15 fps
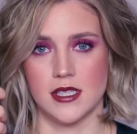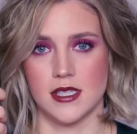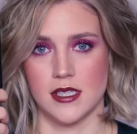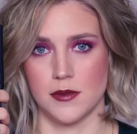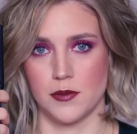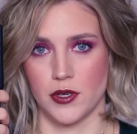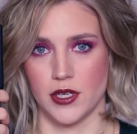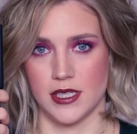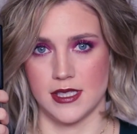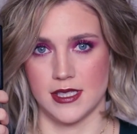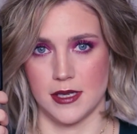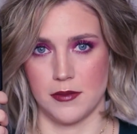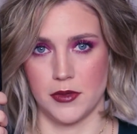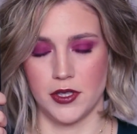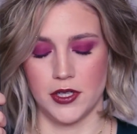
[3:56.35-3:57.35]
this is pretty
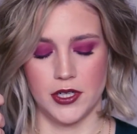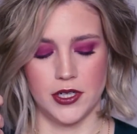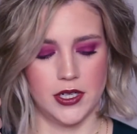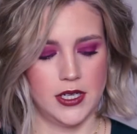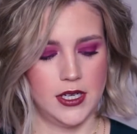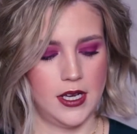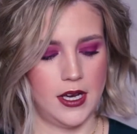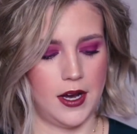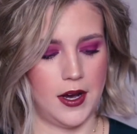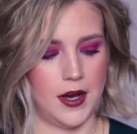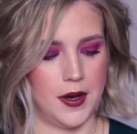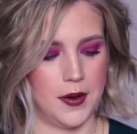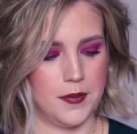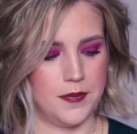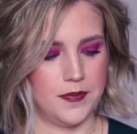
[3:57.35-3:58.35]
similar.
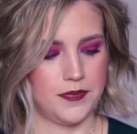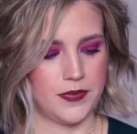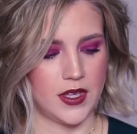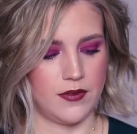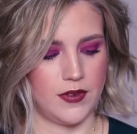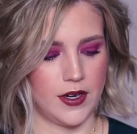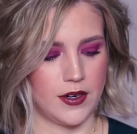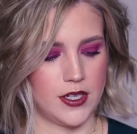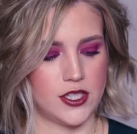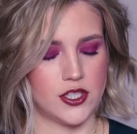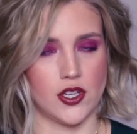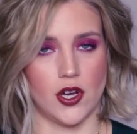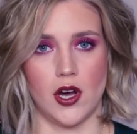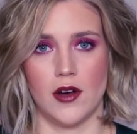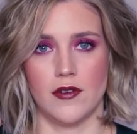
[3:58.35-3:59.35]
Very
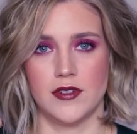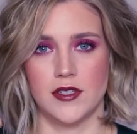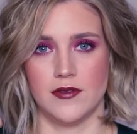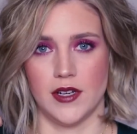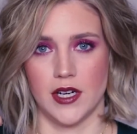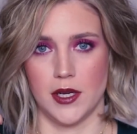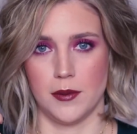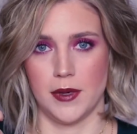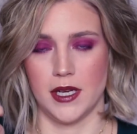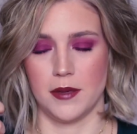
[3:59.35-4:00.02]
soft, very